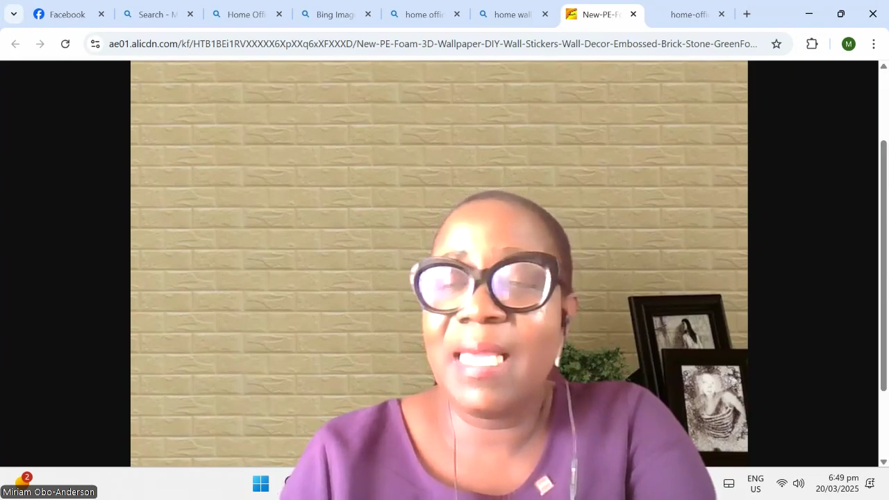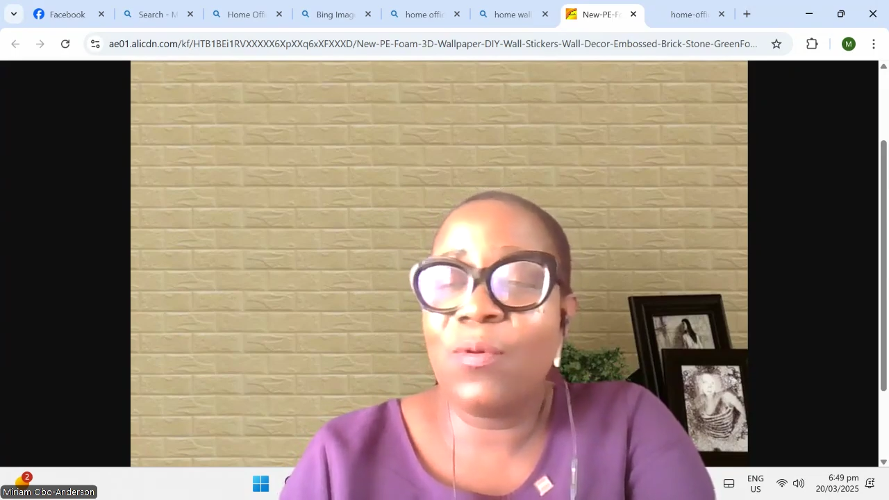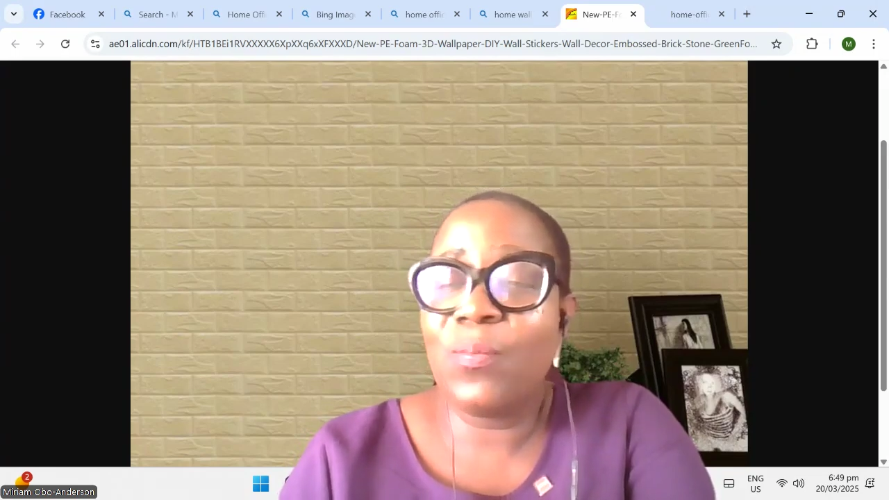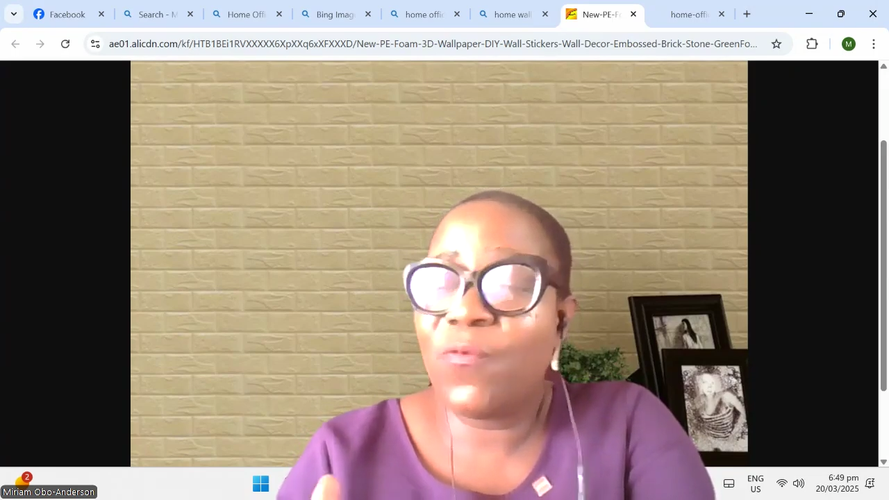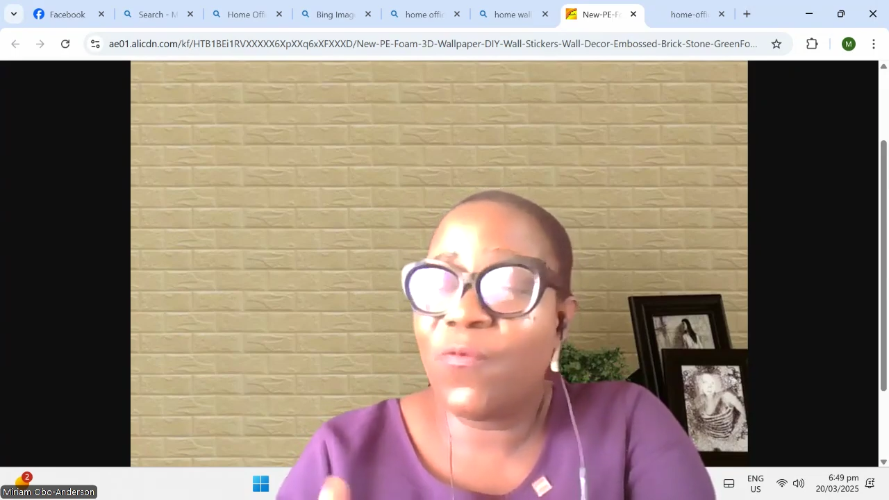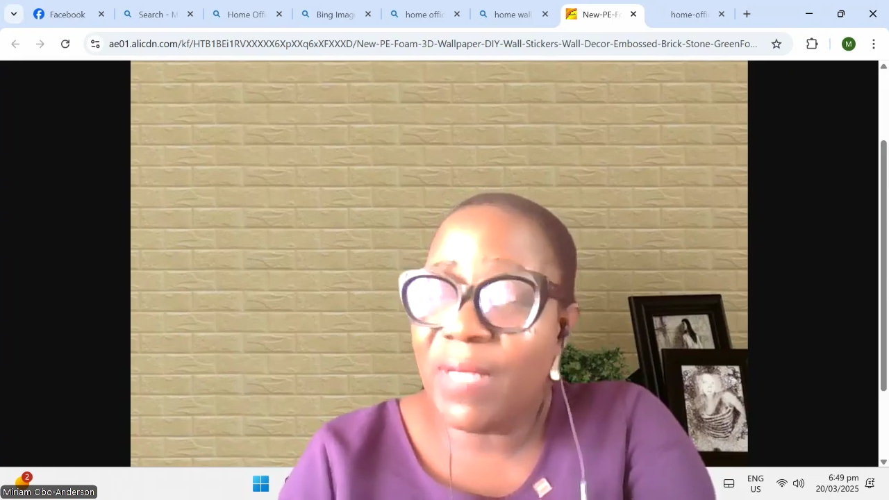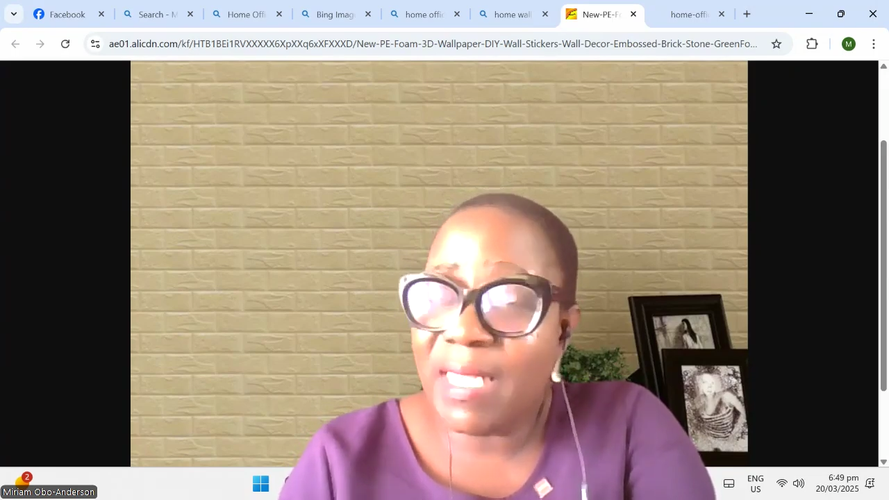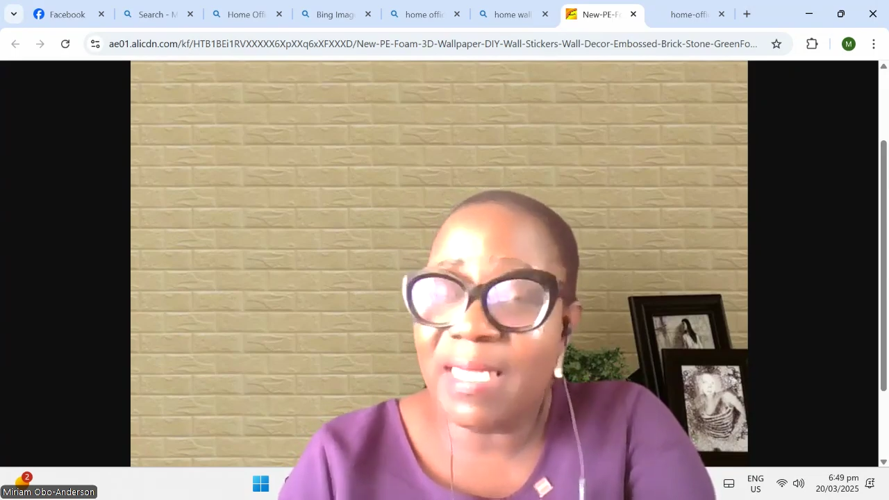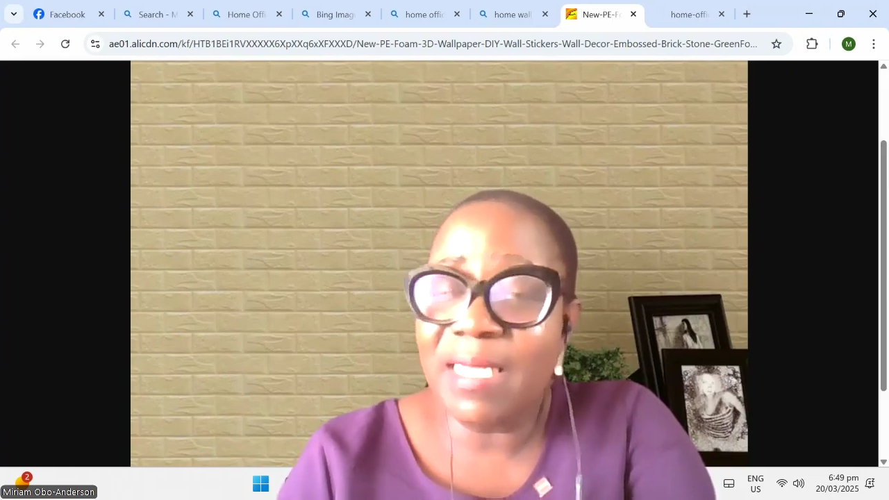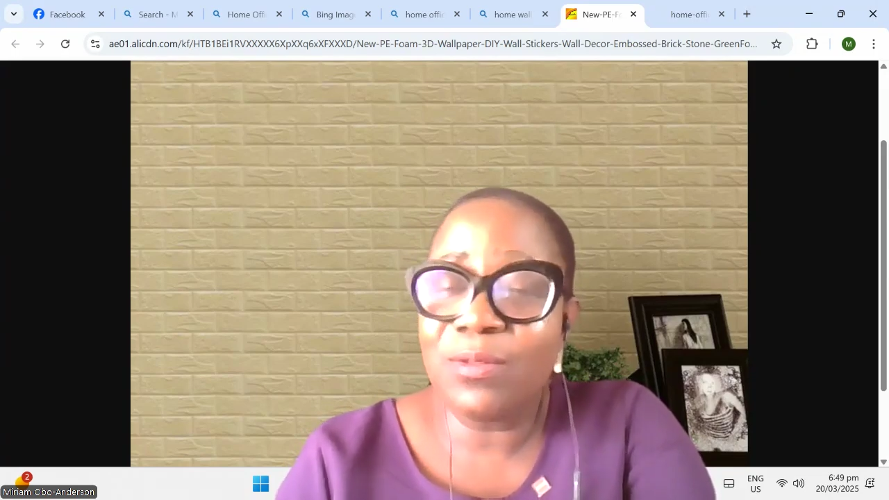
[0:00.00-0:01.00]
it would
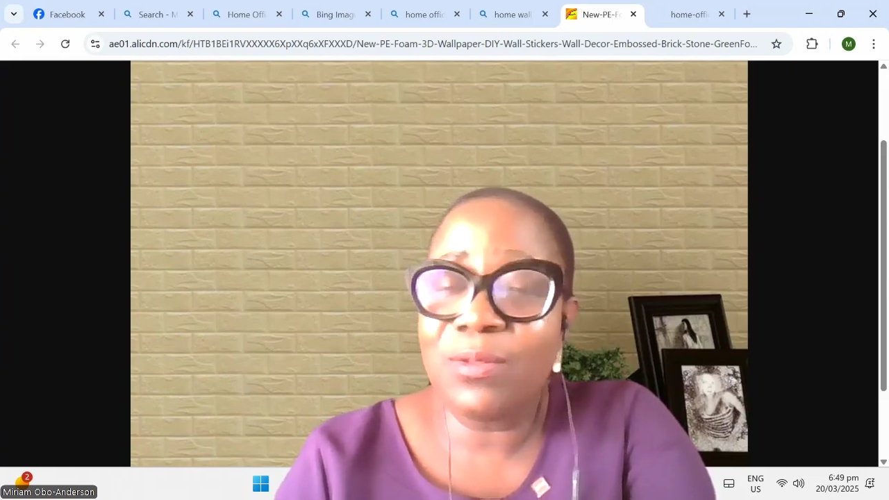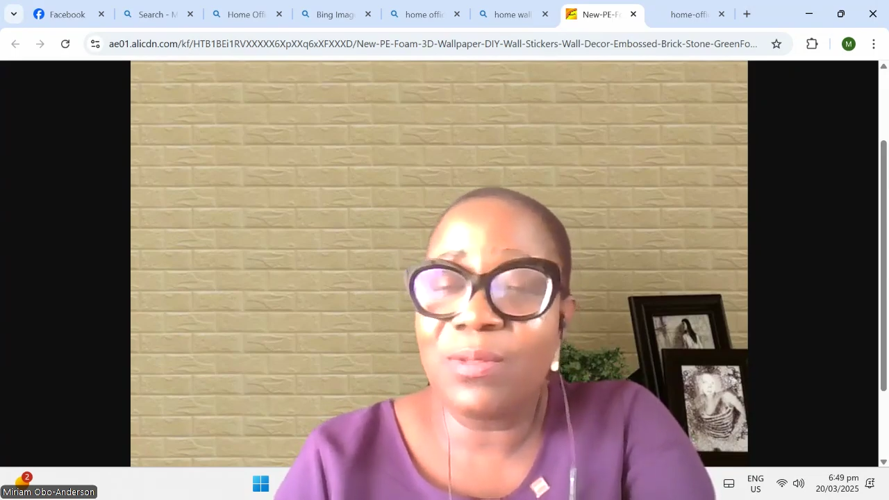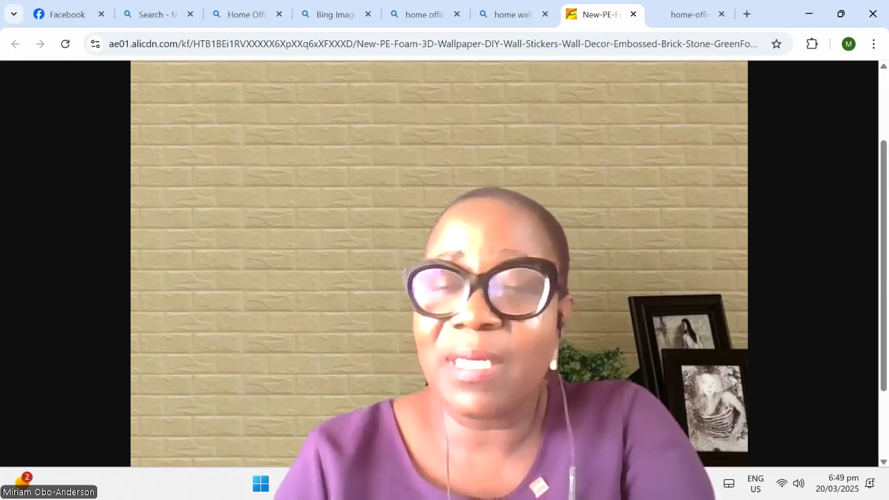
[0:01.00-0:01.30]
feed into